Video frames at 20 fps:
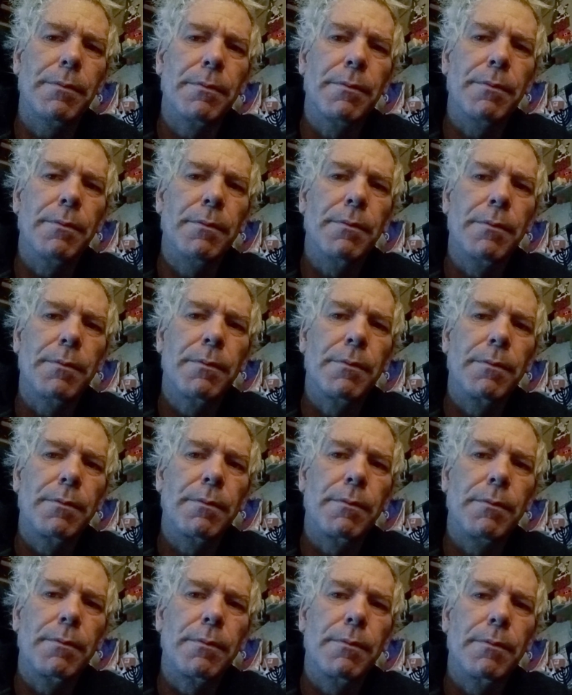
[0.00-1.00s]

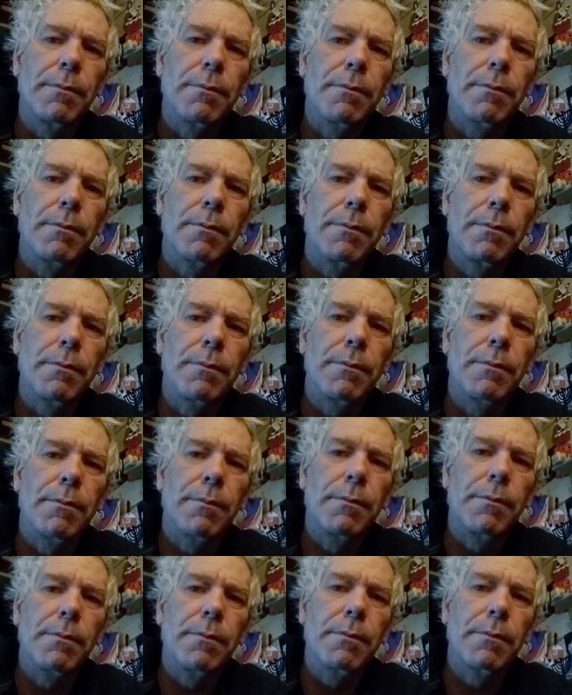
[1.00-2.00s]

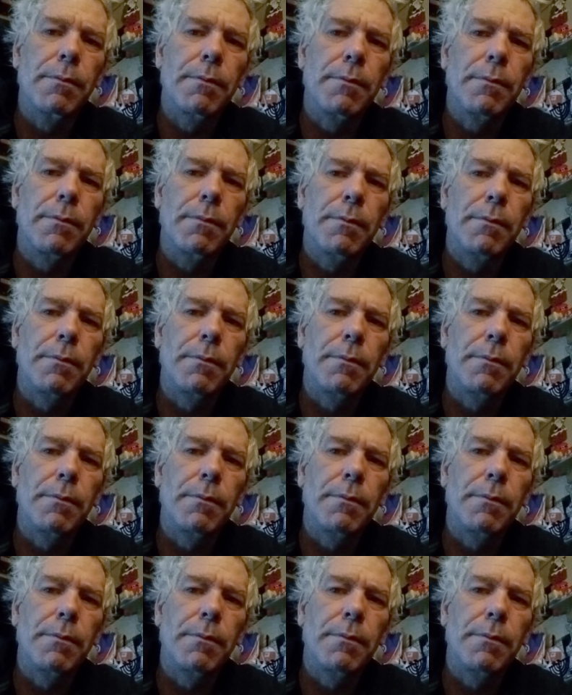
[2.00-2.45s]
(silence)